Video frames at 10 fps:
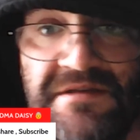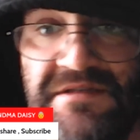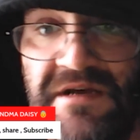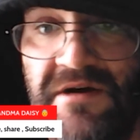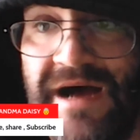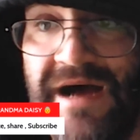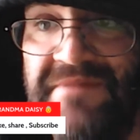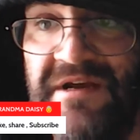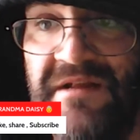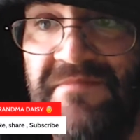So I'm
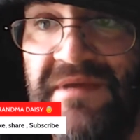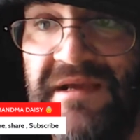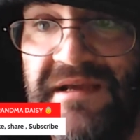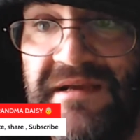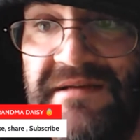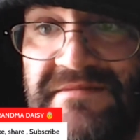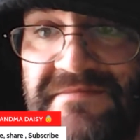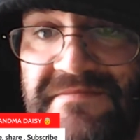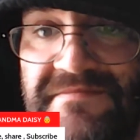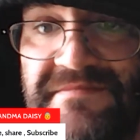going to be
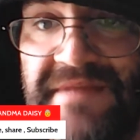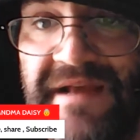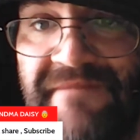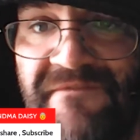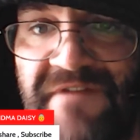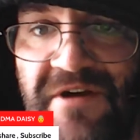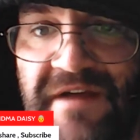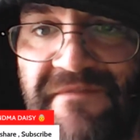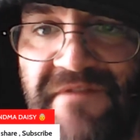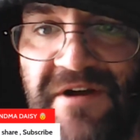in
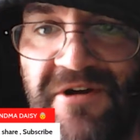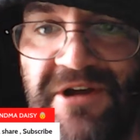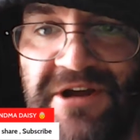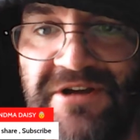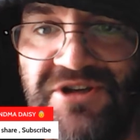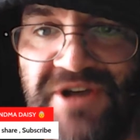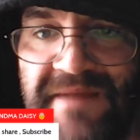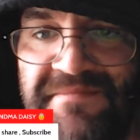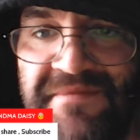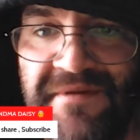very, very good
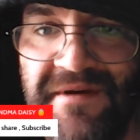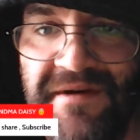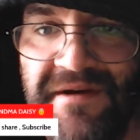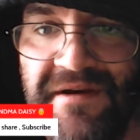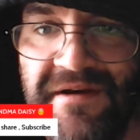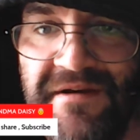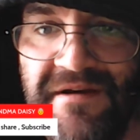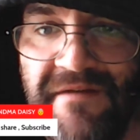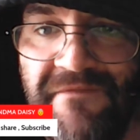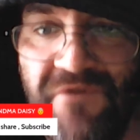shape
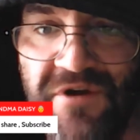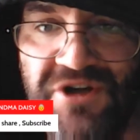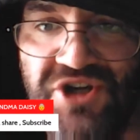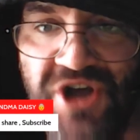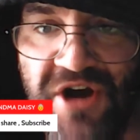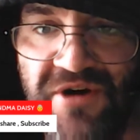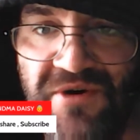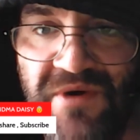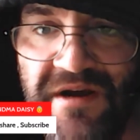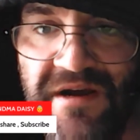for a show